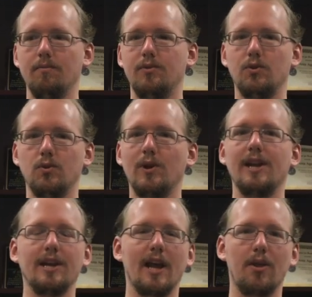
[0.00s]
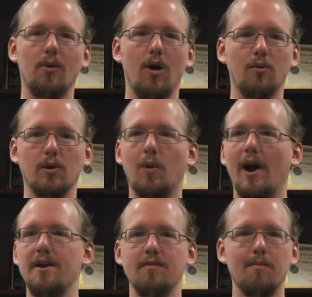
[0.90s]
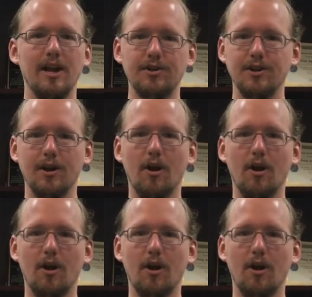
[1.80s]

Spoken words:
to getting together all the required information and